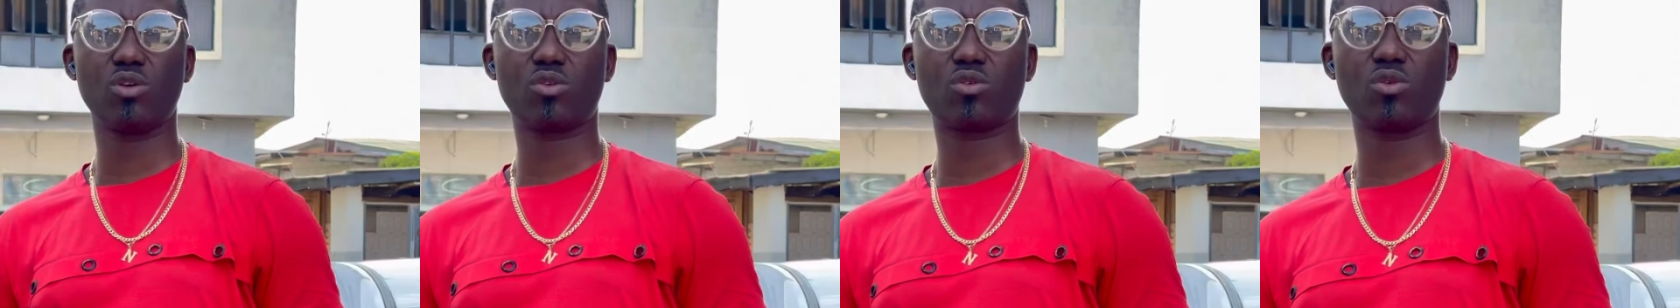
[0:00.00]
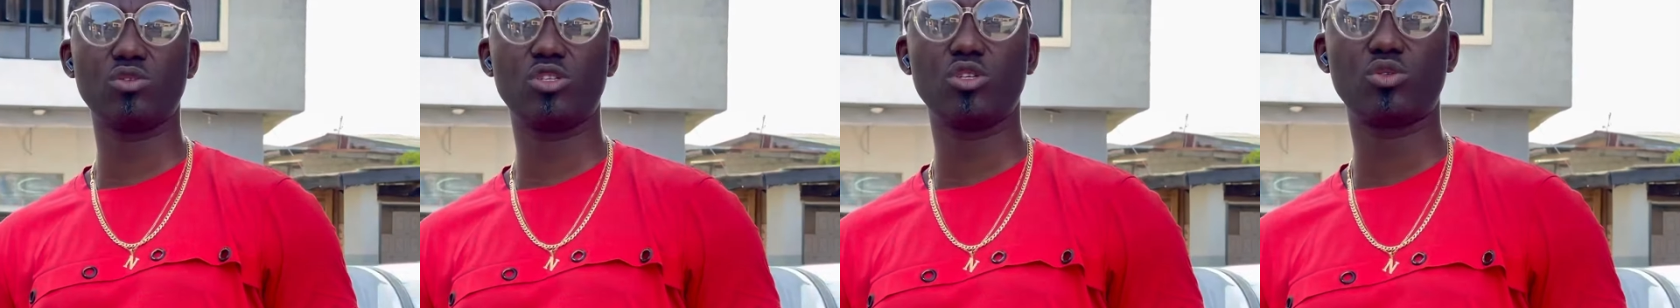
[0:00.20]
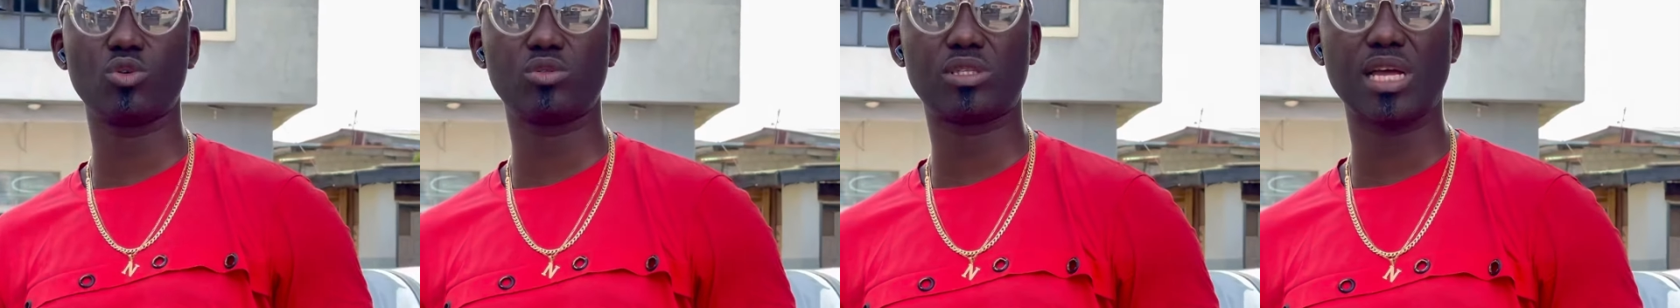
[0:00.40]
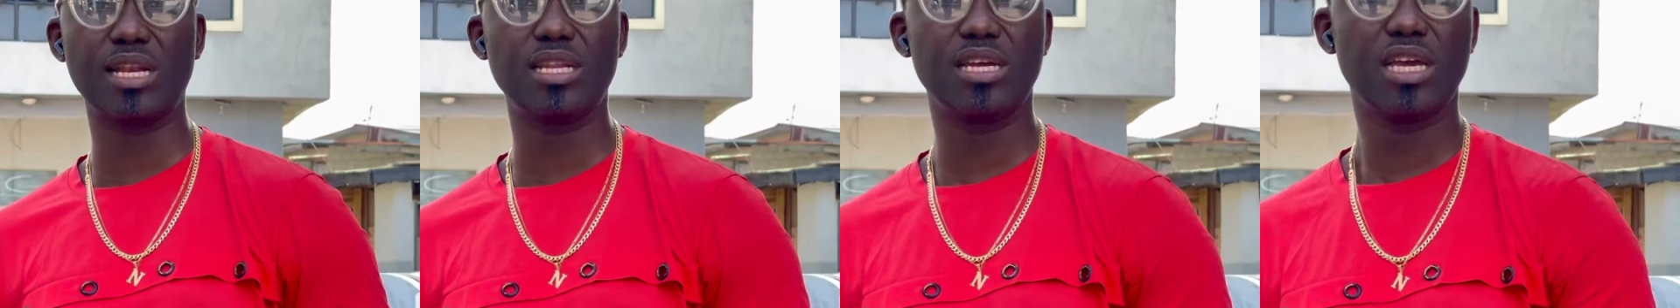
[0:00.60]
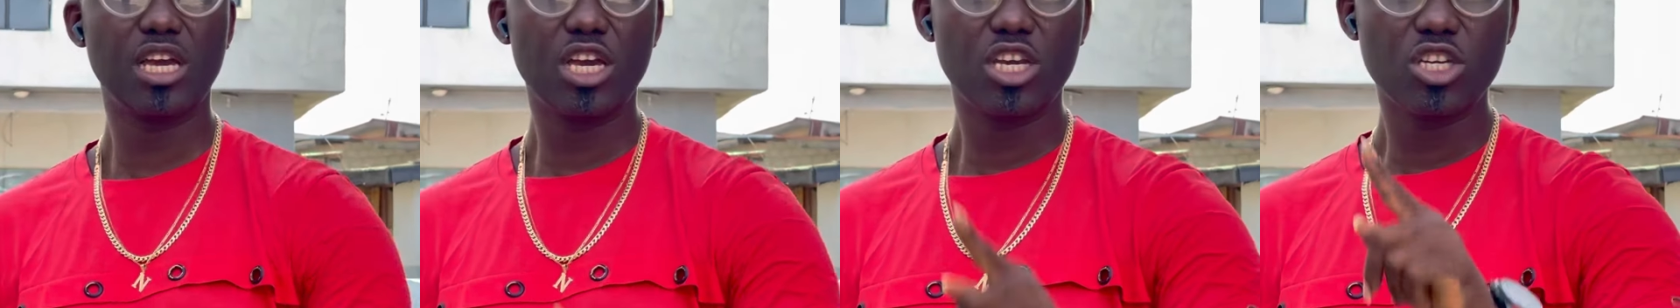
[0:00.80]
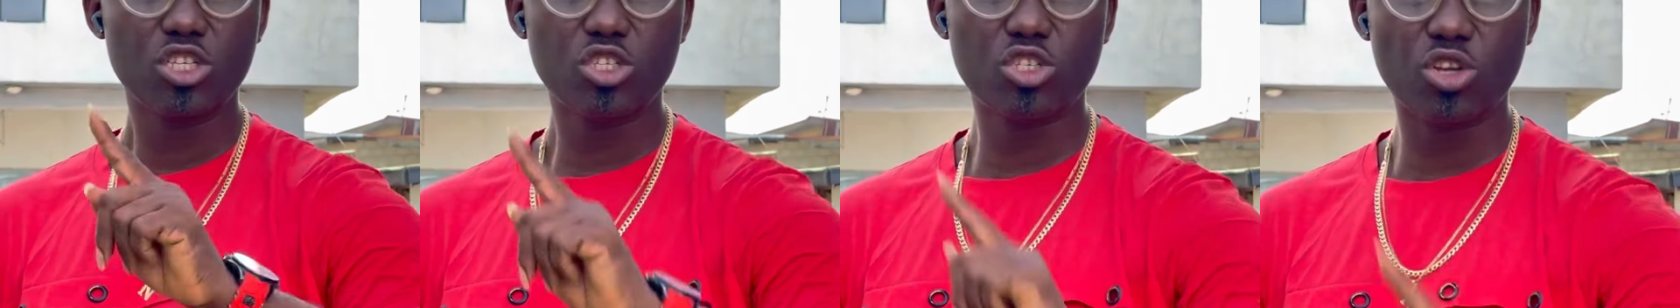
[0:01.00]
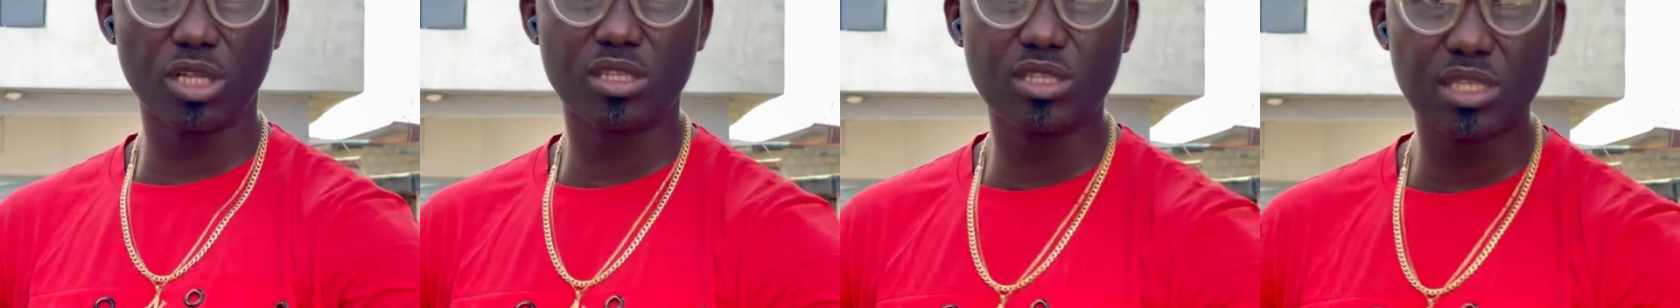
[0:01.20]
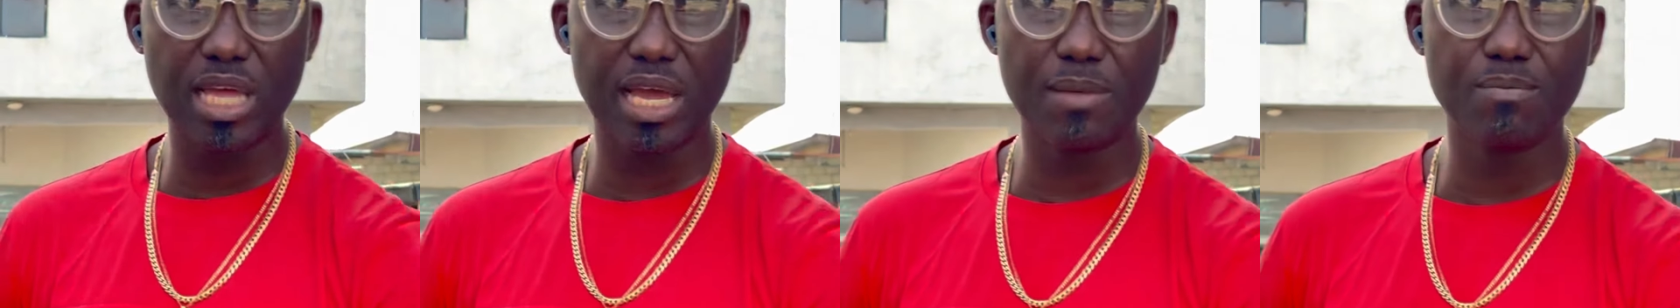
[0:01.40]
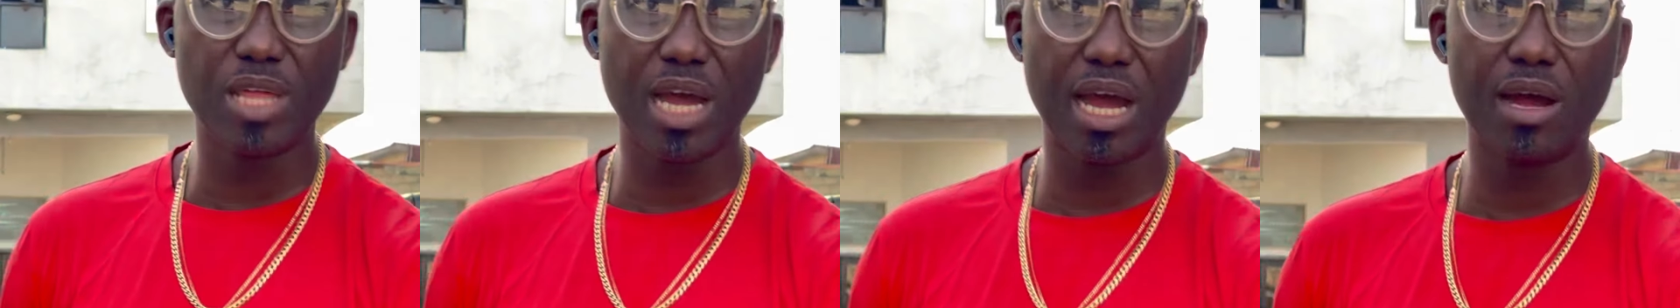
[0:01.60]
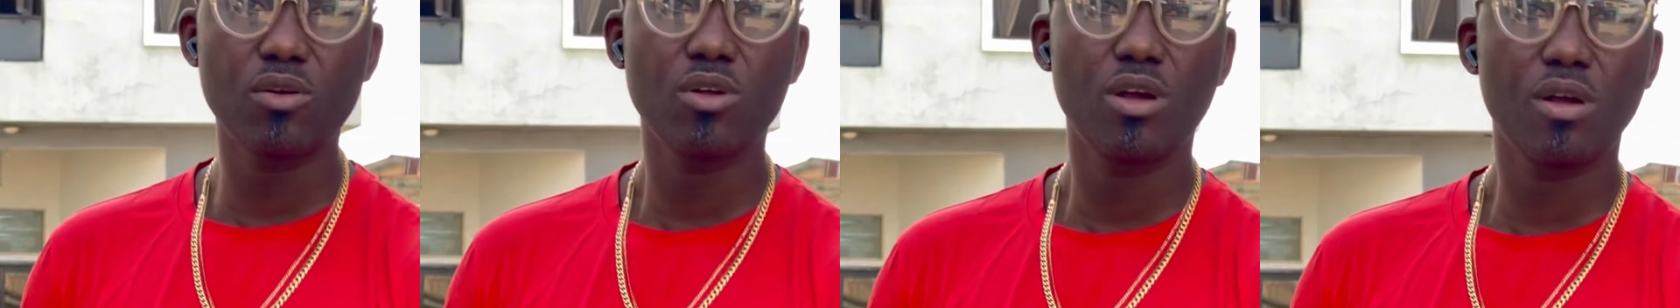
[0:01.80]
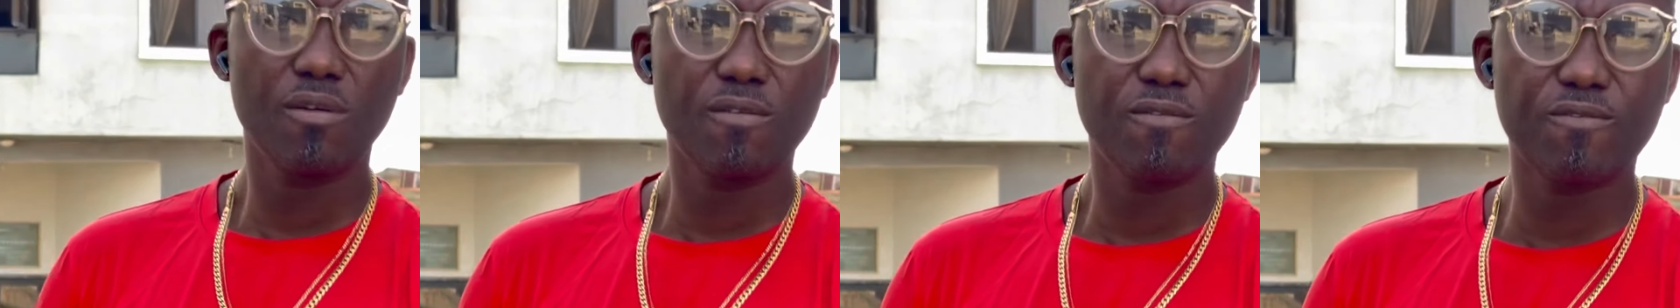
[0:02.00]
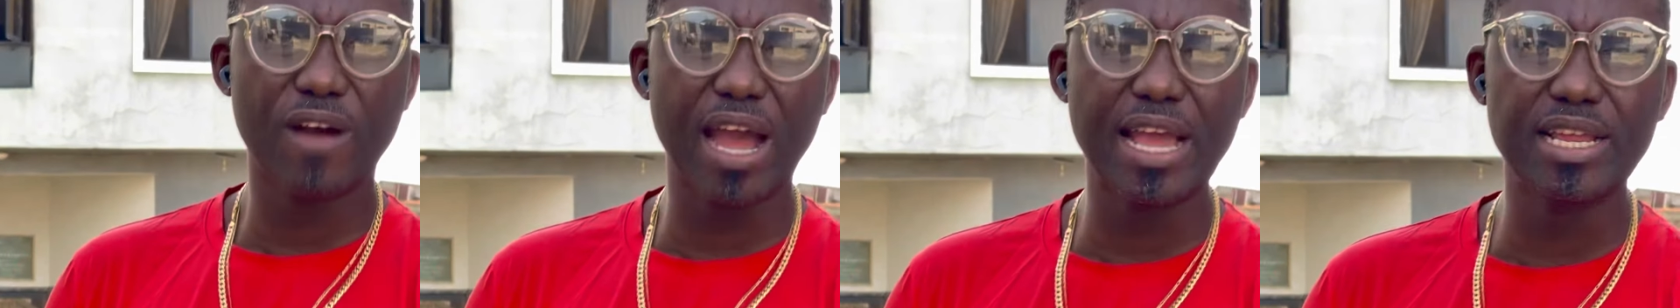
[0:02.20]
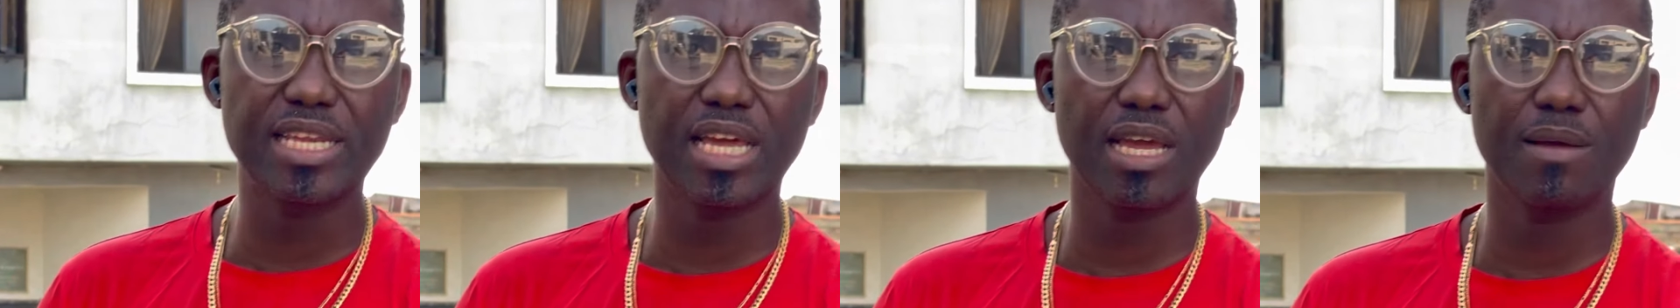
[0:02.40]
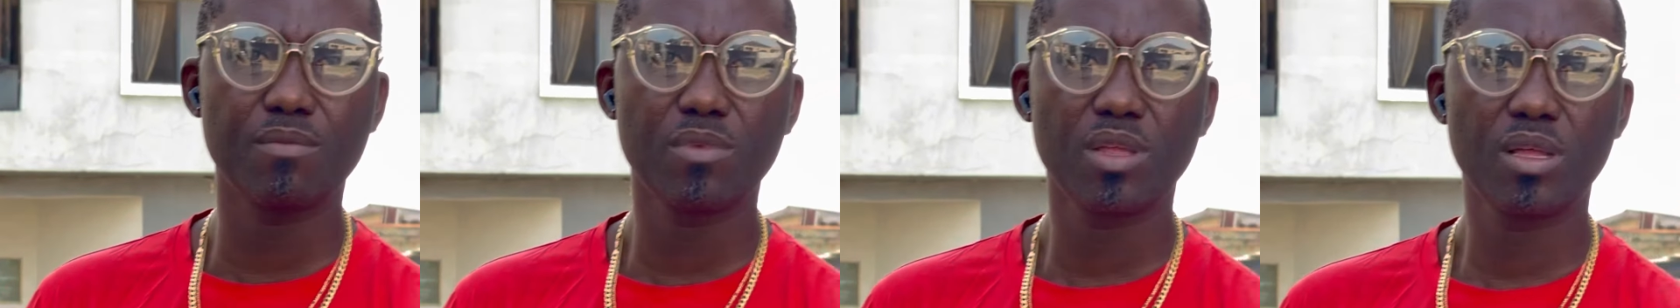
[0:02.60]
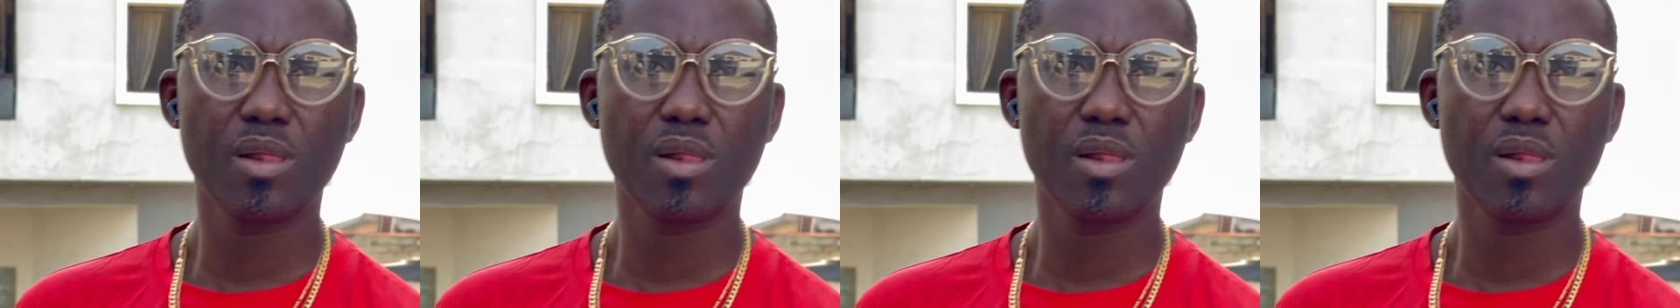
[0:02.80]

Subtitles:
close it totally, shut them down, find them.